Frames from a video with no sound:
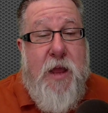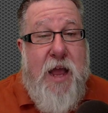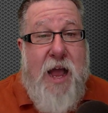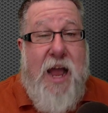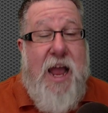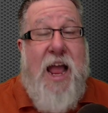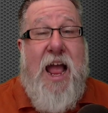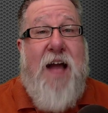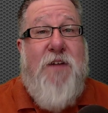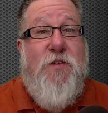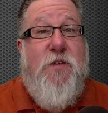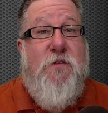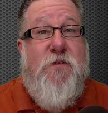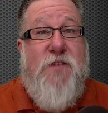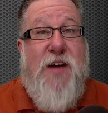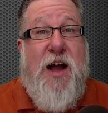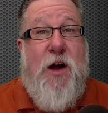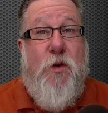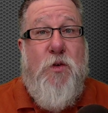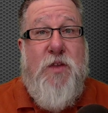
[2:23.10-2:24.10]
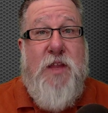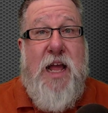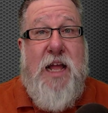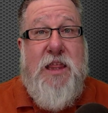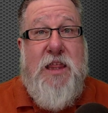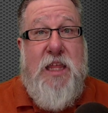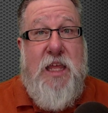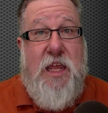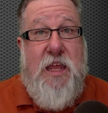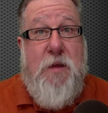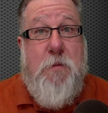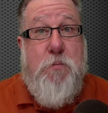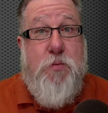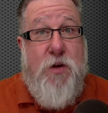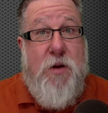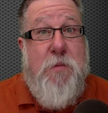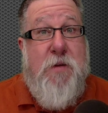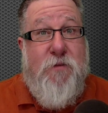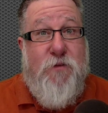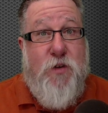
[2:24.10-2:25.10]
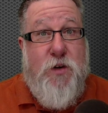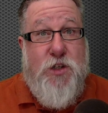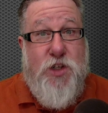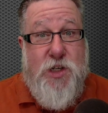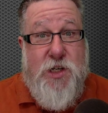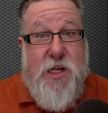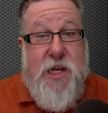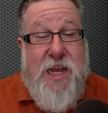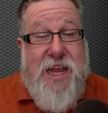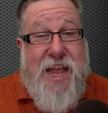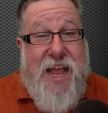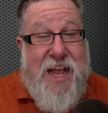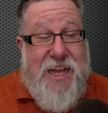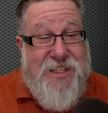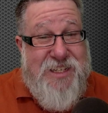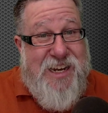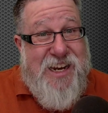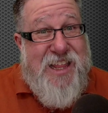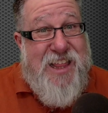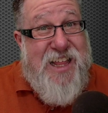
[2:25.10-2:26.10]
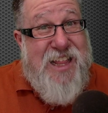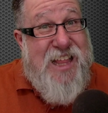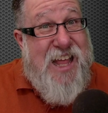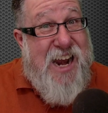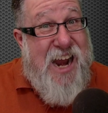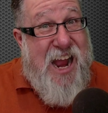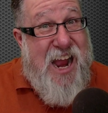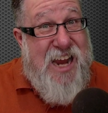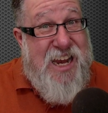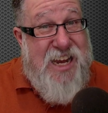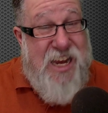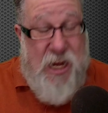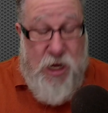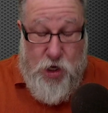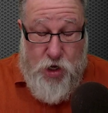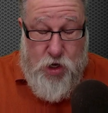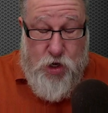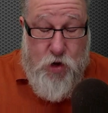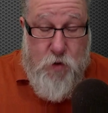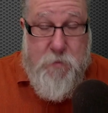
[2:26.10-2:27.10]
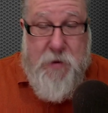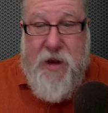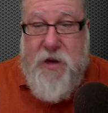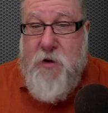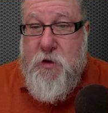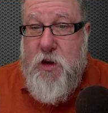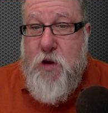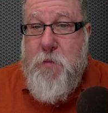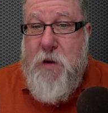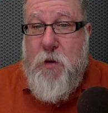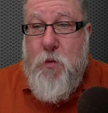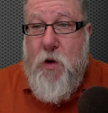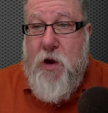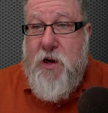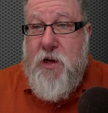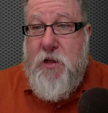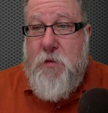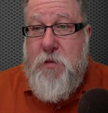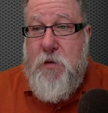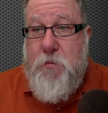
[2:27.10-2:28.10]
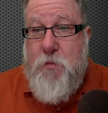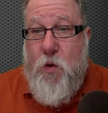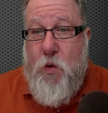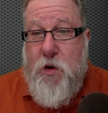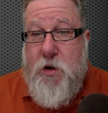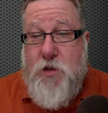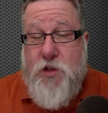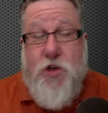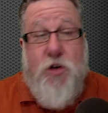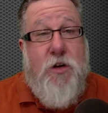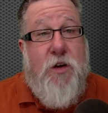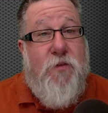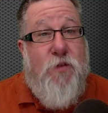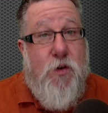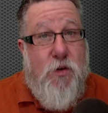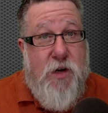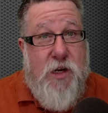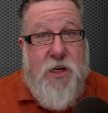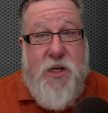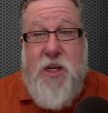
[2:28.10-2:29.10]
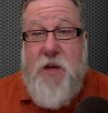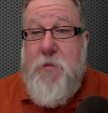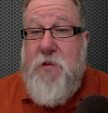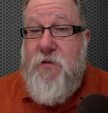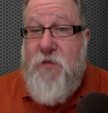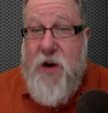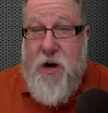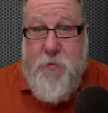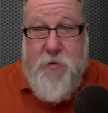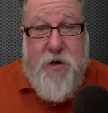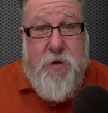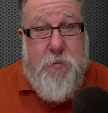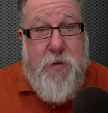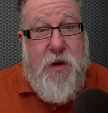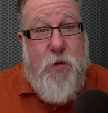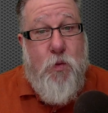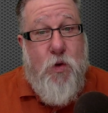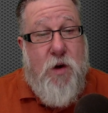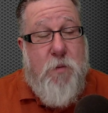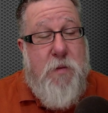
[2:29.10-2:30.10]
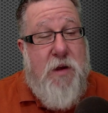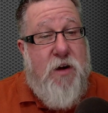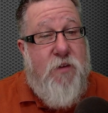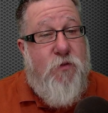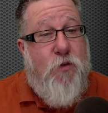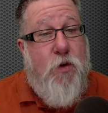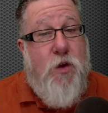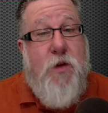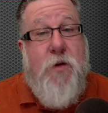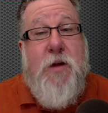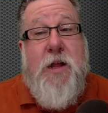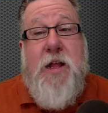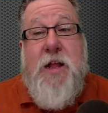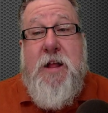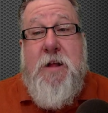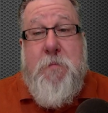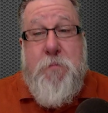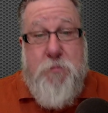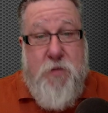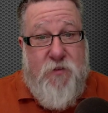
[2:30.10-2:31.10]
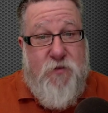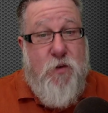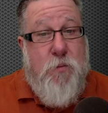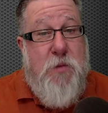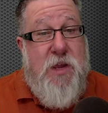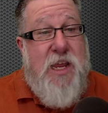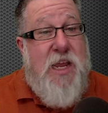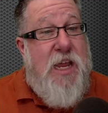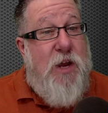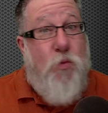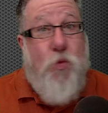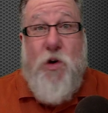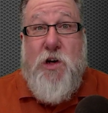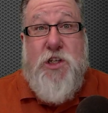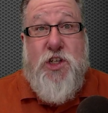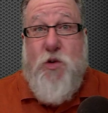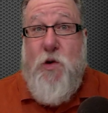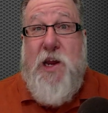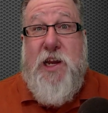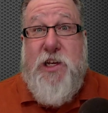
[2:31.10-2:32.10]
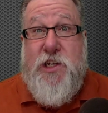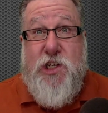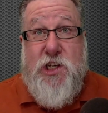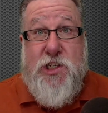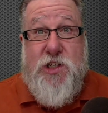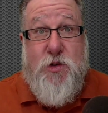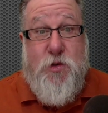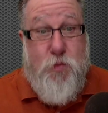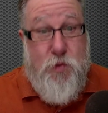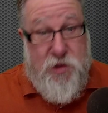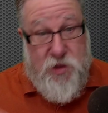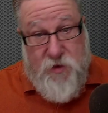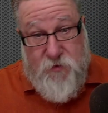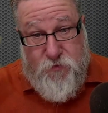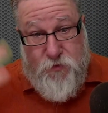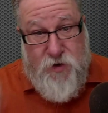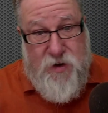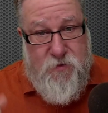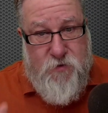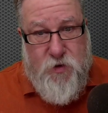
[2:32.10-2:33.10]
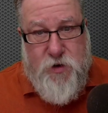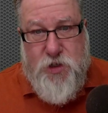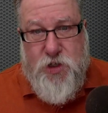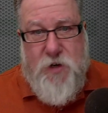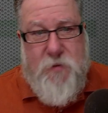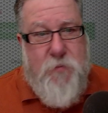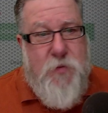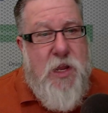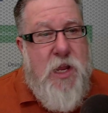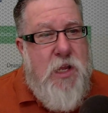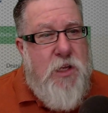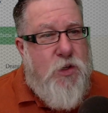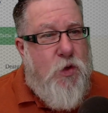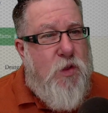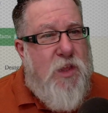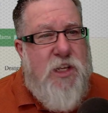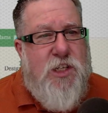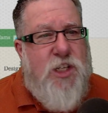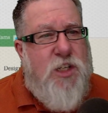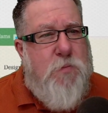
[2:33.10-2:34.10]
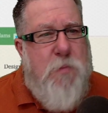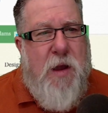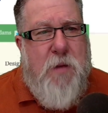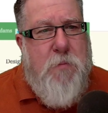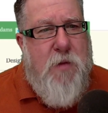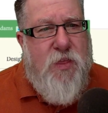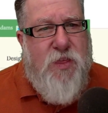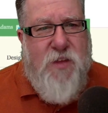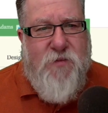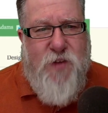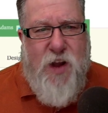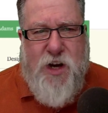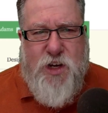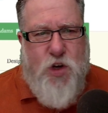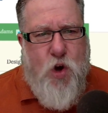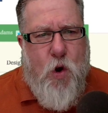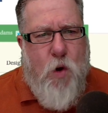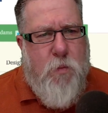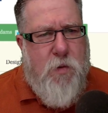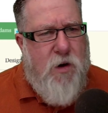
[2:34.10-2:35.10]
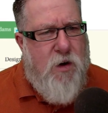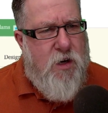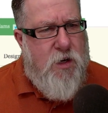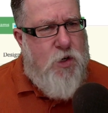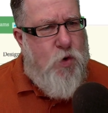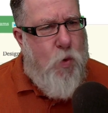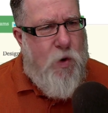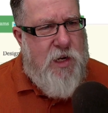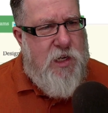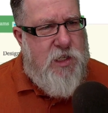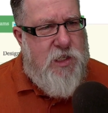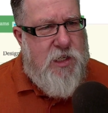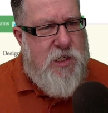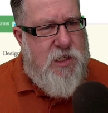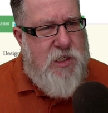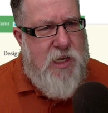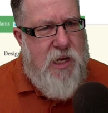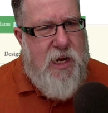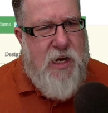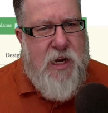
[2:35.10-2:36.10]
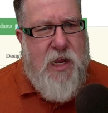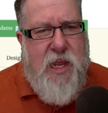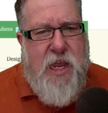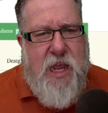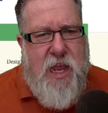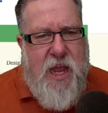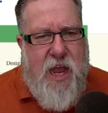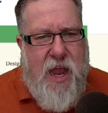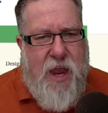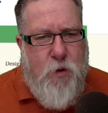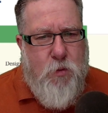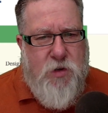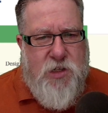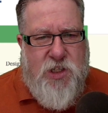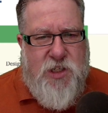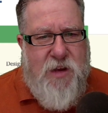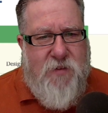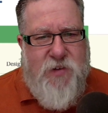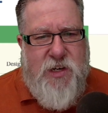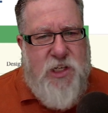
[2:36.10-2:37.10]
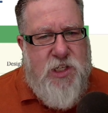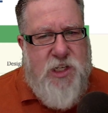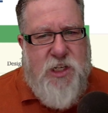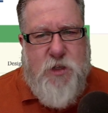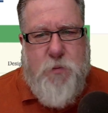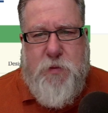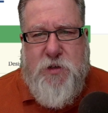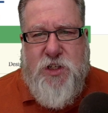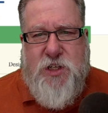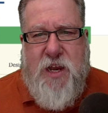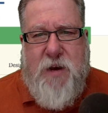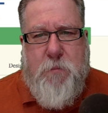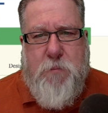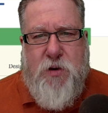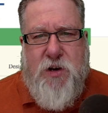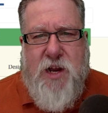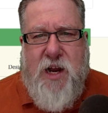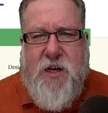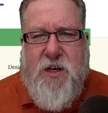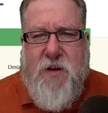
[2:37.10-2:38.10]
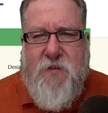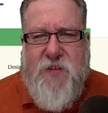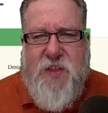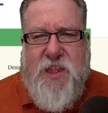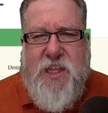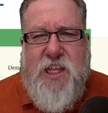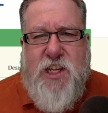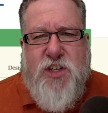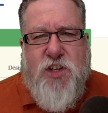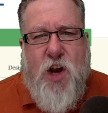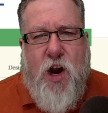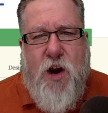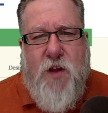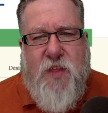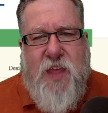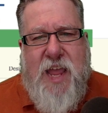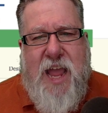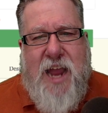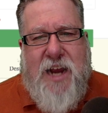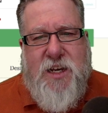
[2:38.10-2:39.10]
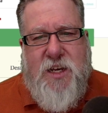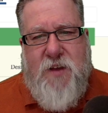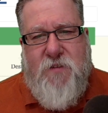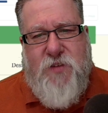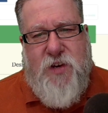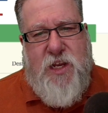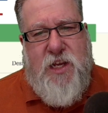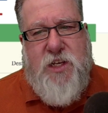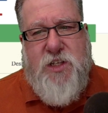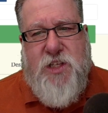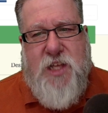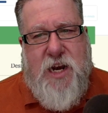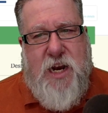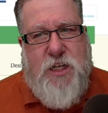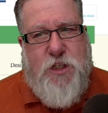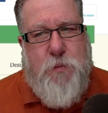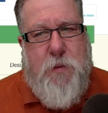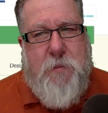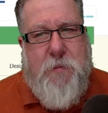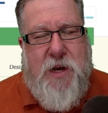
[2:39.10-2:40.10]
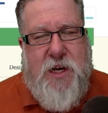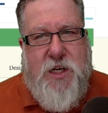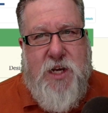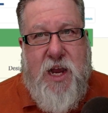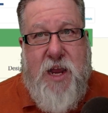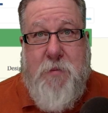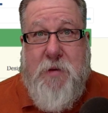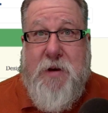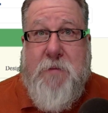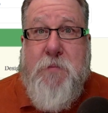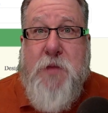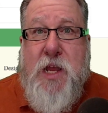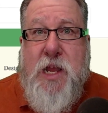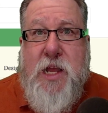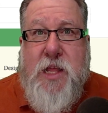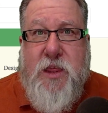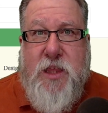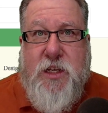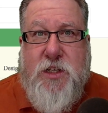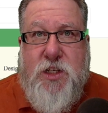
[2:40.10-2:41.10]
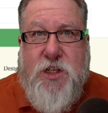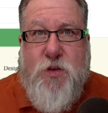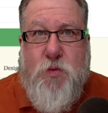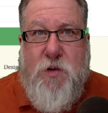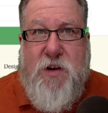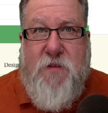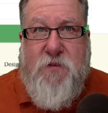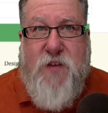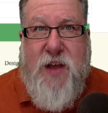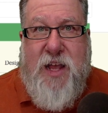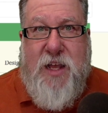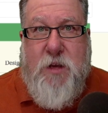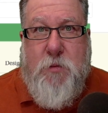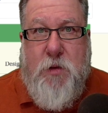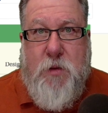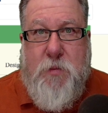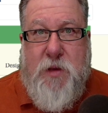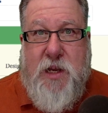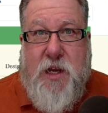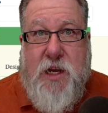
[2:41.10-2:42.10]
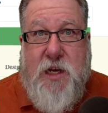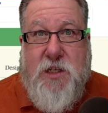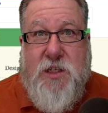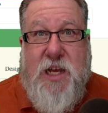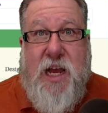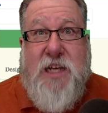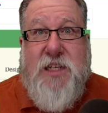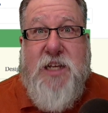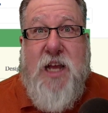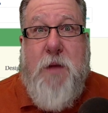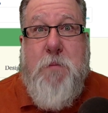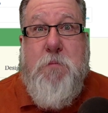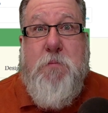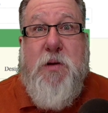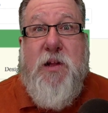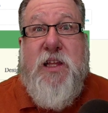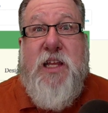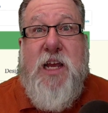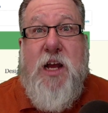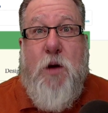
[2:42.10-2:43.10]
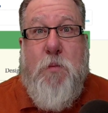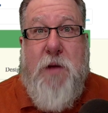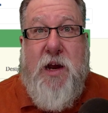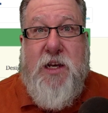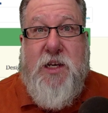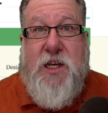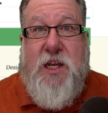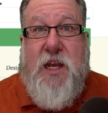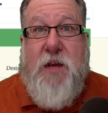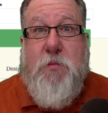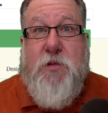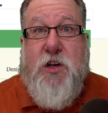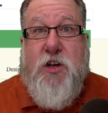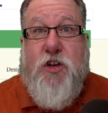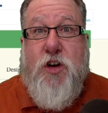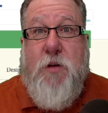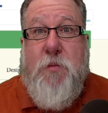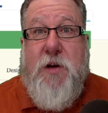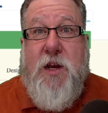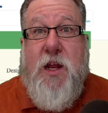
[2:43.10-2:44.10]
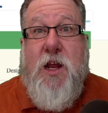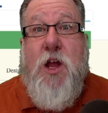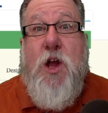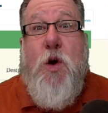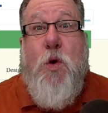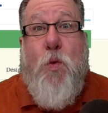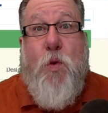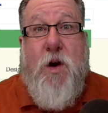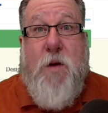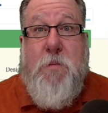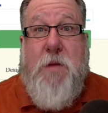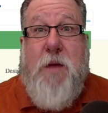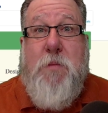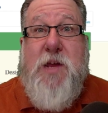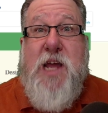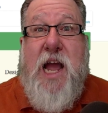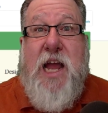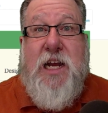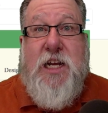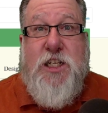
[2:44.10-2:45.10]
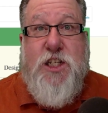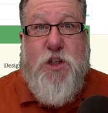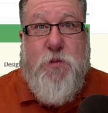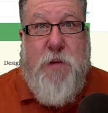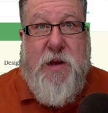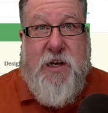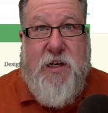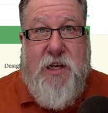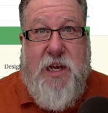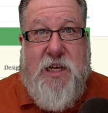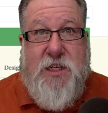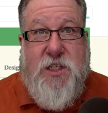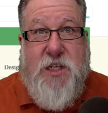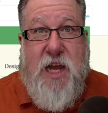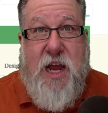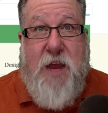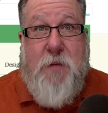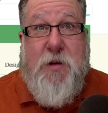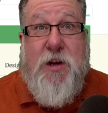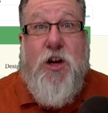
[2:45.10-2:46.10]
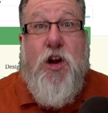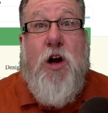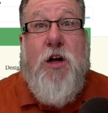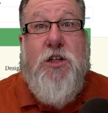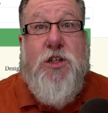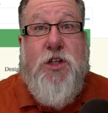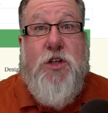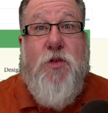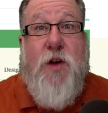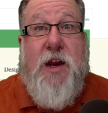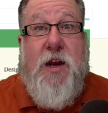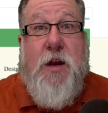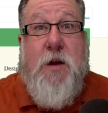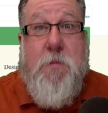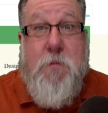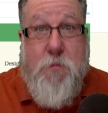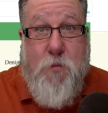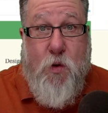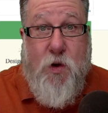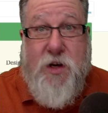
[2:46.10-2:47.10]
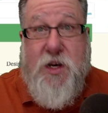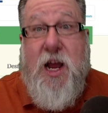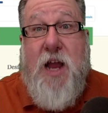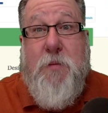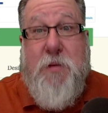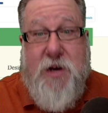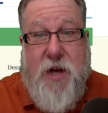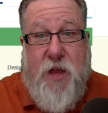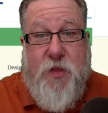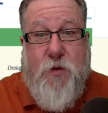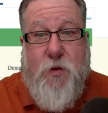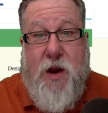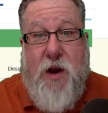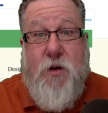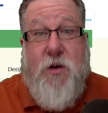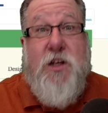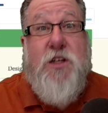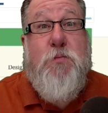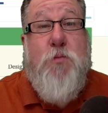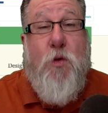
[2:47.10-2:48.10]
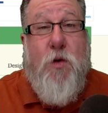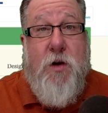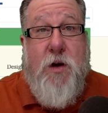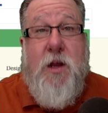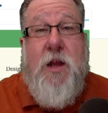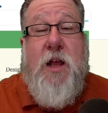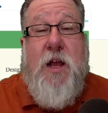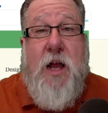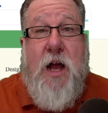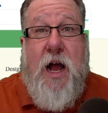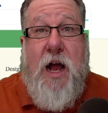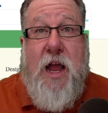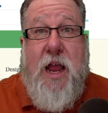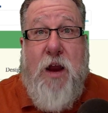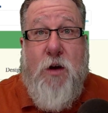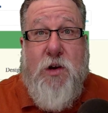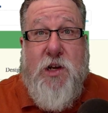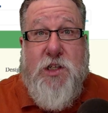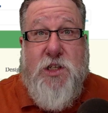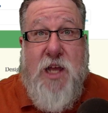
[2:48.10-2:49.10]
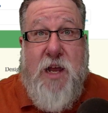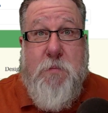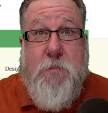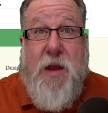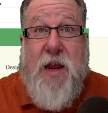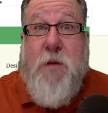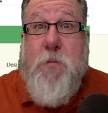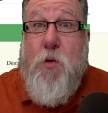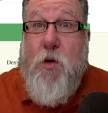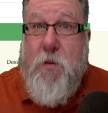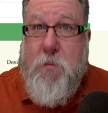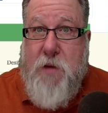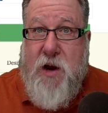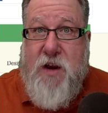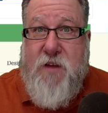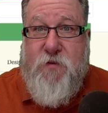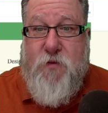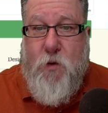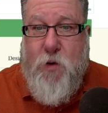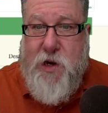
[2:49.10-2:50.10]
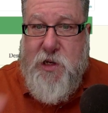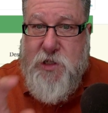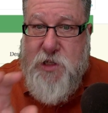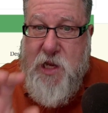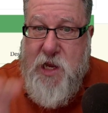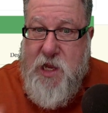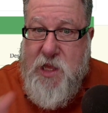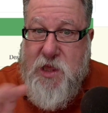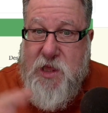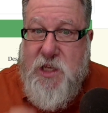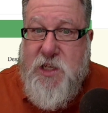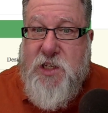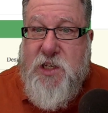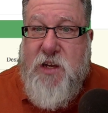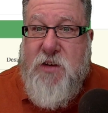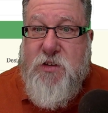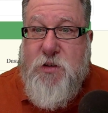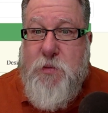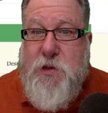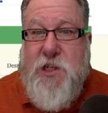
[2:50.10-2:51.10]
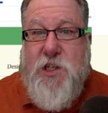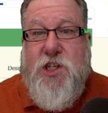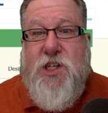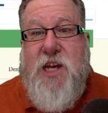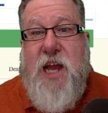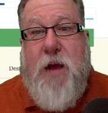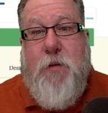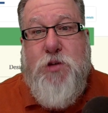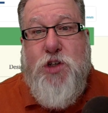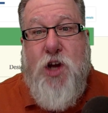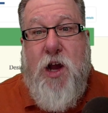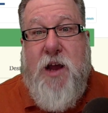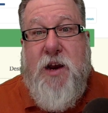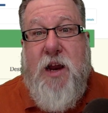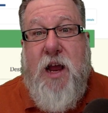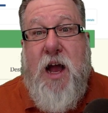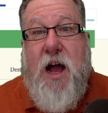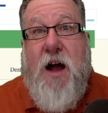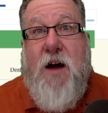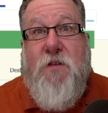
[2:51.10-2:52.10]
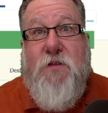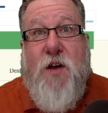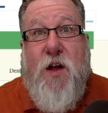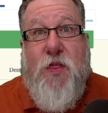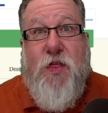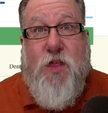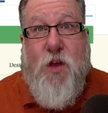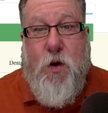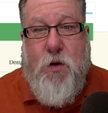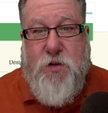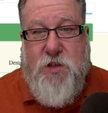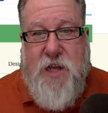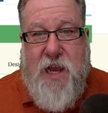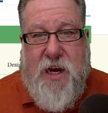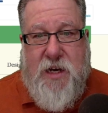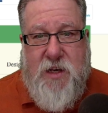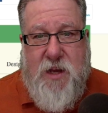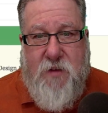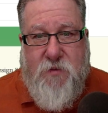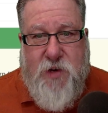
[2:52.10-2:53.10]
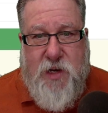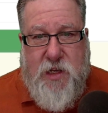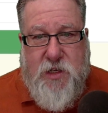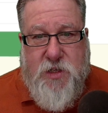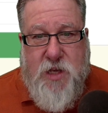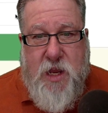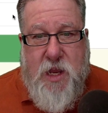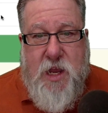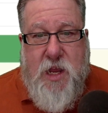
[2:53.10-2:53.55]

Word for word: I haven't found that the premium version has anything that I need. You might, you might want a little bit more, and certainly if you're in a team environment, it might work better for you. But for me, it works great just with the free version. So this is my month of October twenty sixteen. I was seventy-six percent productive, and these are the activities that I spent my time in. This is really valuable because as I'm building out my team, determining where maybe I can spend less time and concentrate more time in other areas, more uh, areas that make more money for us, this gives me a snapshot of those activities.